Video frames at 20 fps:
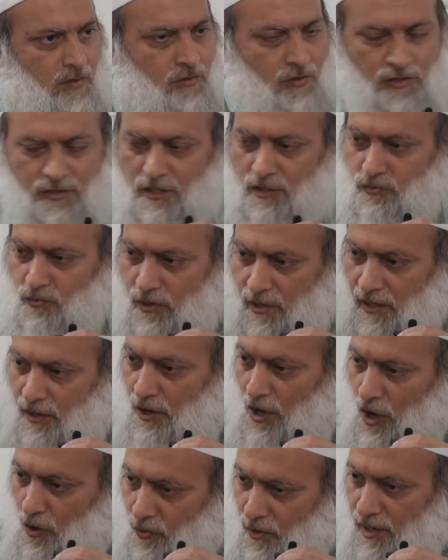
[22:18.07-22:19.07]
So he says,
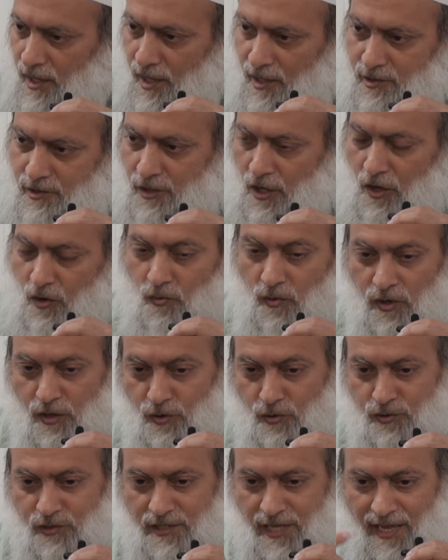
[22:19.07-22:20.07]
when
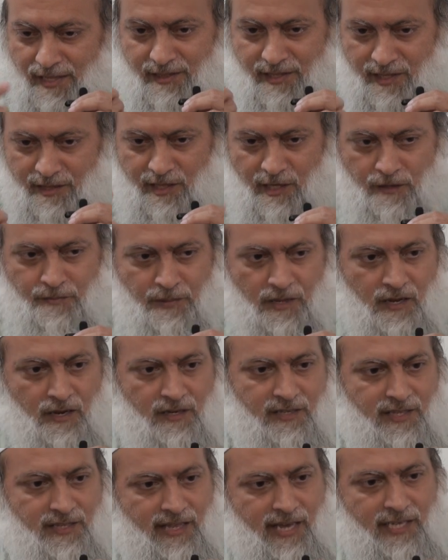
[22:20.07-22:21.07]
you said the
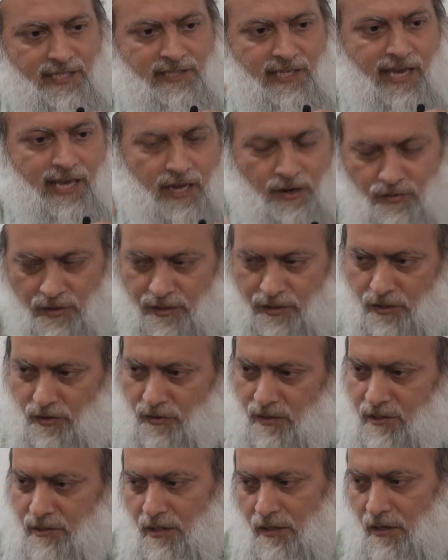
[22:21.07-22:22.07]
takbir, did they say it with
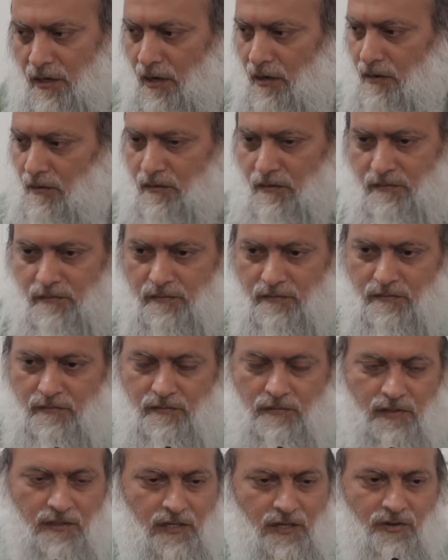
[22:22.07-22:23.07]
you? And he said, no.
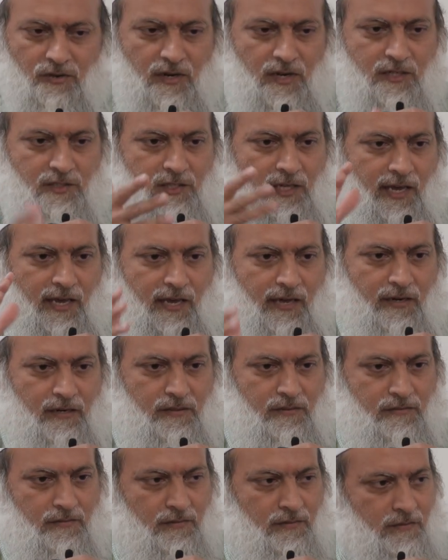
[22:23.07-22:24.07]
He said, you didn't say it.
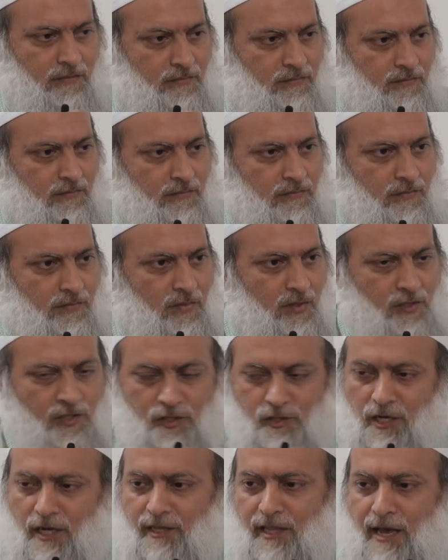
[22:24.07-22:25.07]

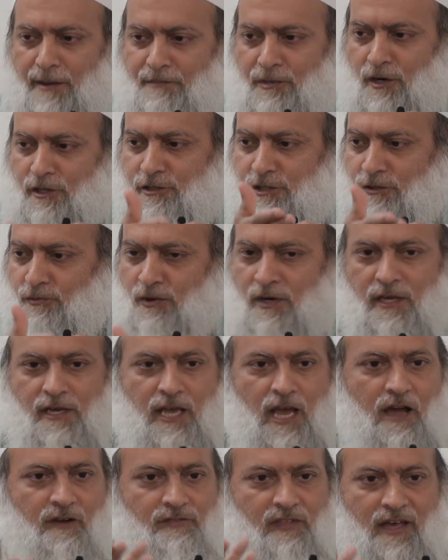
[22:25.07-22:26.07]
Just like that person, when he
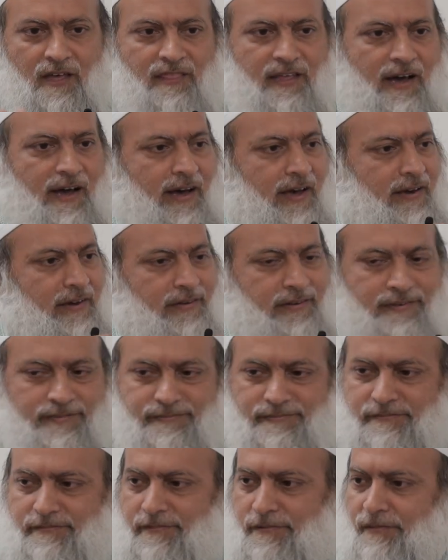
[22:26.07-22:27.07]
gave the adhan,
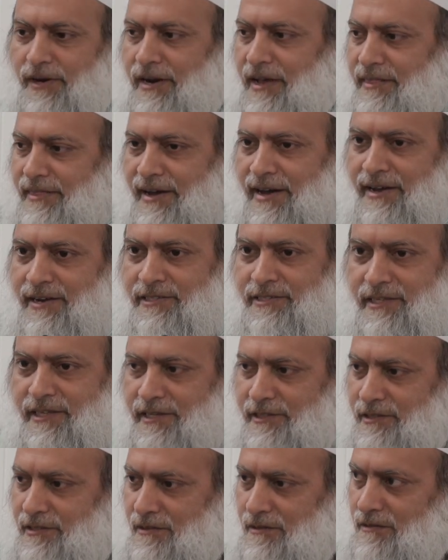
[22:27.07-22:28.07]
what adhan is
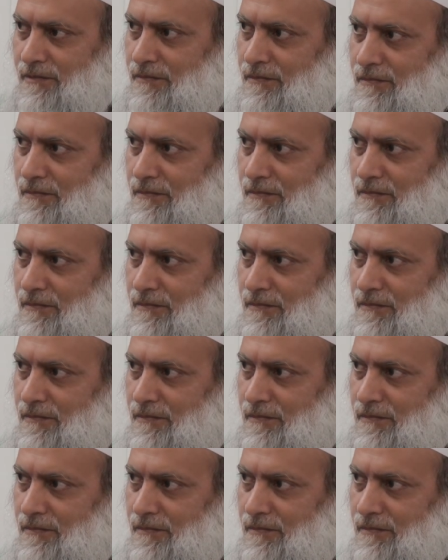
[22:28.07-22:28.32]
this?